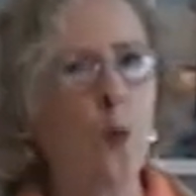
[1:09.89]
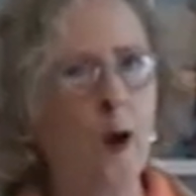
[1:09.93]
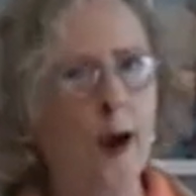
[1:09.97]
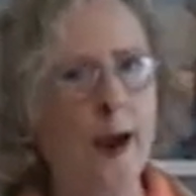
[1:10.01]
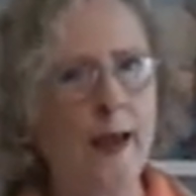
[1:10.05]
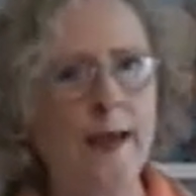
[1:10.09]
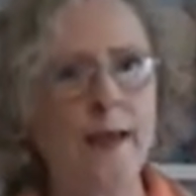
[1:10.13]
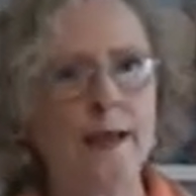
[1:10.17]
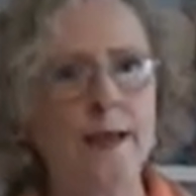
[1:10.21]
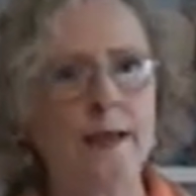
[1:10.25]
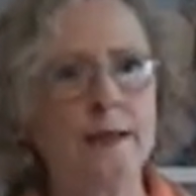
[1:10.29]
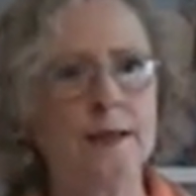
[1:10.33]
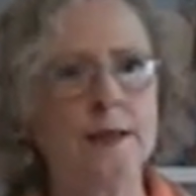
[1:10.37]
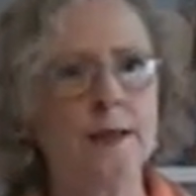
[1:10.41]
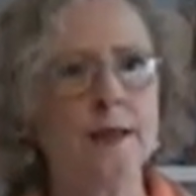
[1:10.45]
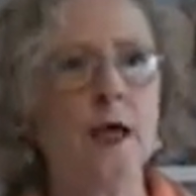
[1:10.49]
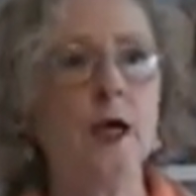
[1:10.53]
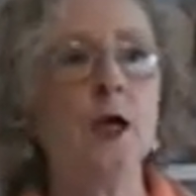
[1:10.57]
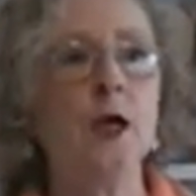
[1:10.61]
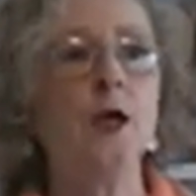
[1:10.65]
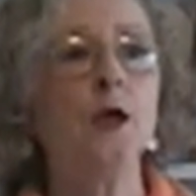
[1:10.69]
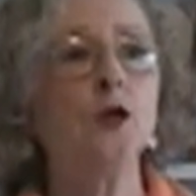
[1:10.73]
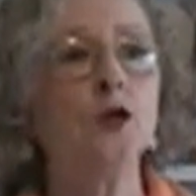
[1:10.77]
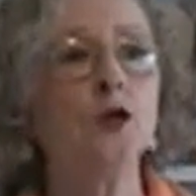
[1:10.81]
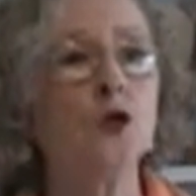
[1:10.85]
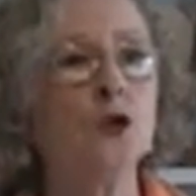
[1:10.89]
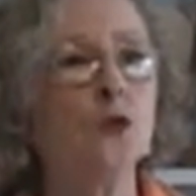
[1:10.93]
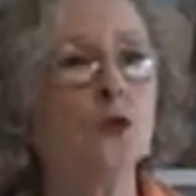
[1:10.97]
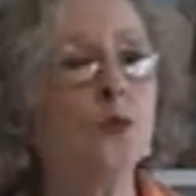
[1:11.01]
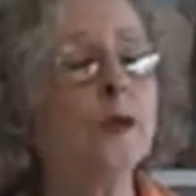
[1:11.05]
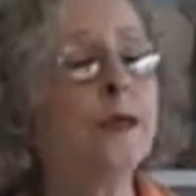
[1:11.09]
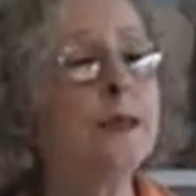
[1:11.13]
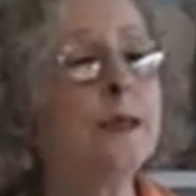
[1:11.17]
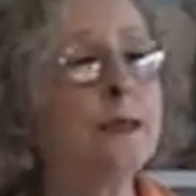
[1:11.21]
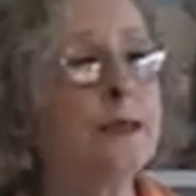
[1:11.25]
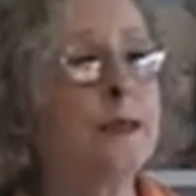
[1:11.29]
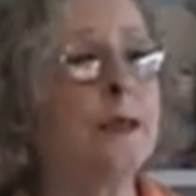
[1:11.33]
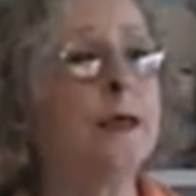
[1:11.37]
ways to
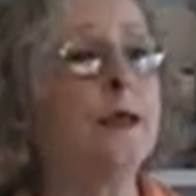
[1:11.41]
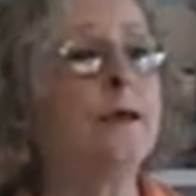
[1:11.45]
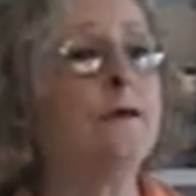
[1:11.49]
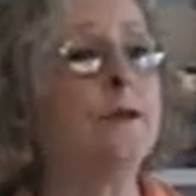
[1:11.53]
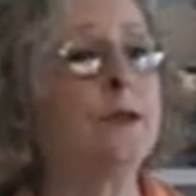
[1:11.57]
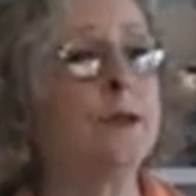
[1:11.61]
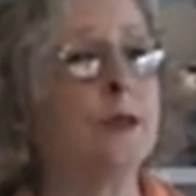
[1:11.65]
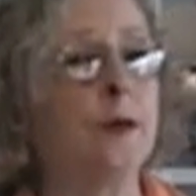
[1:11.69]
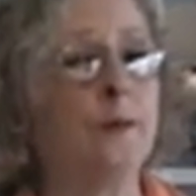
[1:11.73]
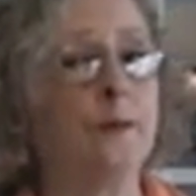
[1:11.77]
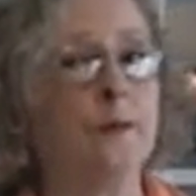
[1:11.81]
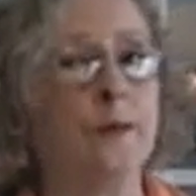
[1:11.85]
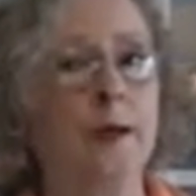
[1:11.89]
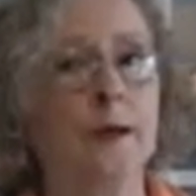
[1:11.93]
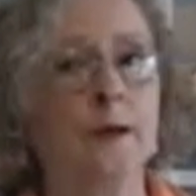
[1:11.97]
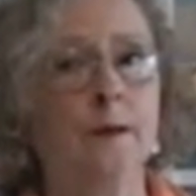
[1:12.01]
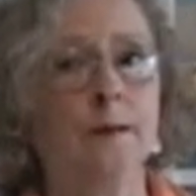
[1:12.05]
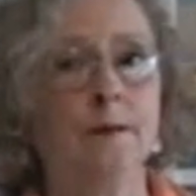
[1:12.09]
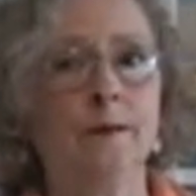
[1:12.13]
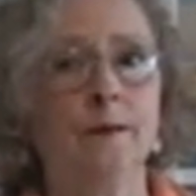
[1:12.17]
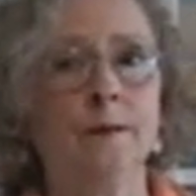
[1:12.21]
receive something.